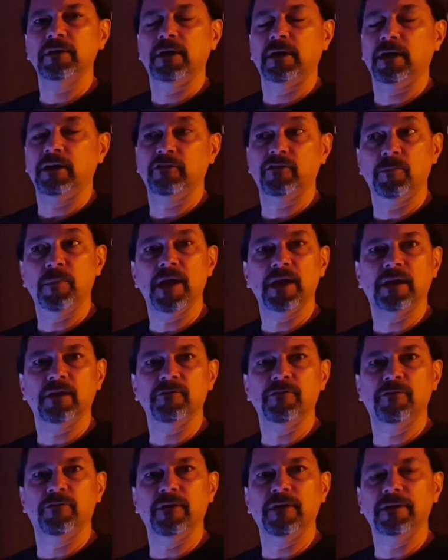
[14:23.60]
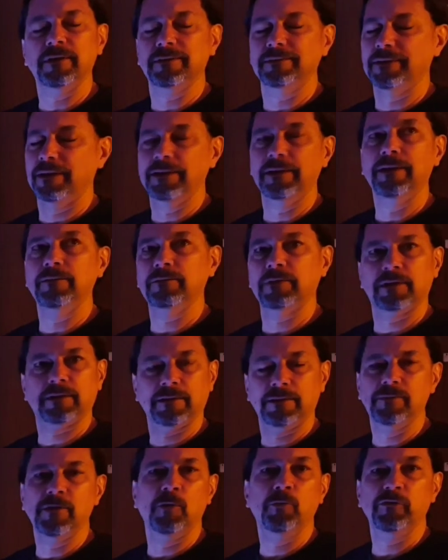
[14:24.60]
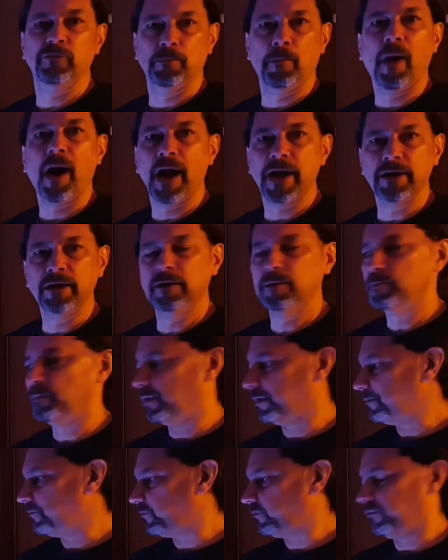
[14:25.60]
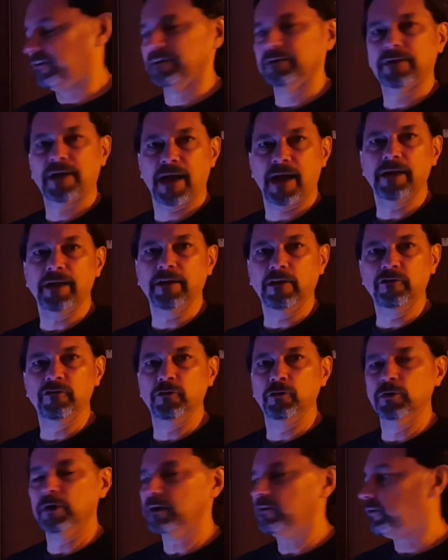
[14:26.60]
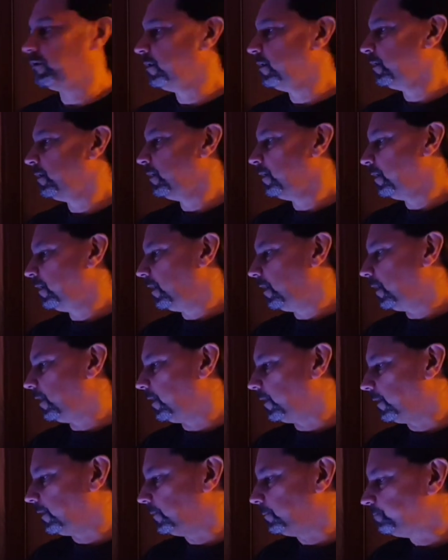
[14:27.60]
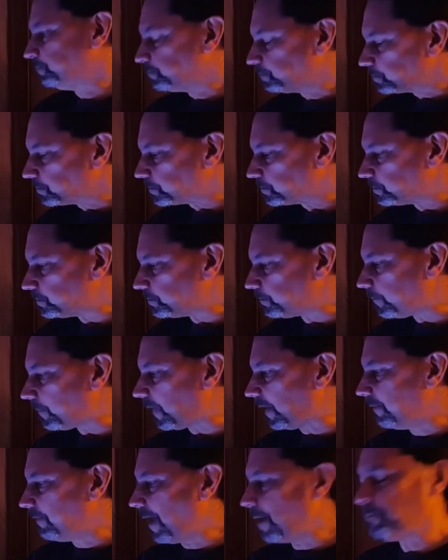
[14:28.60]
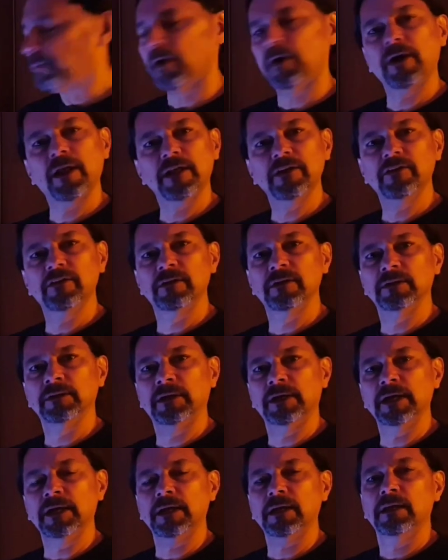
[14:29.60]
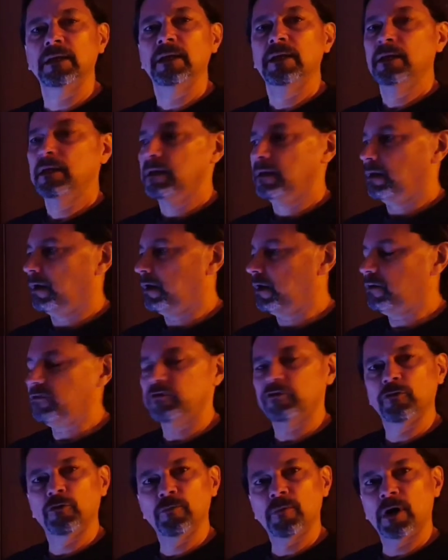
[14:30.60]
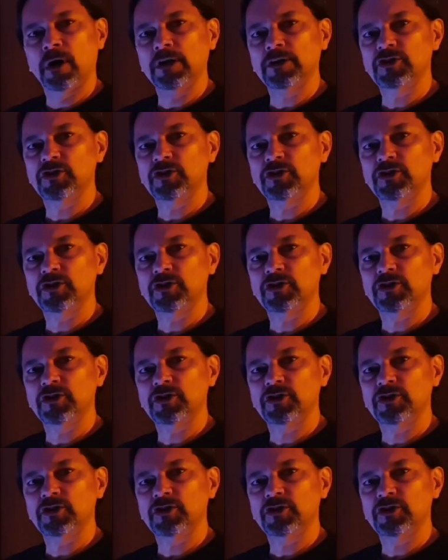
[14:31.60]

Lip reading: That part I didn't like so much. It was easily fixed, like in 5 minutes worth of file work on it to get it to fit on there.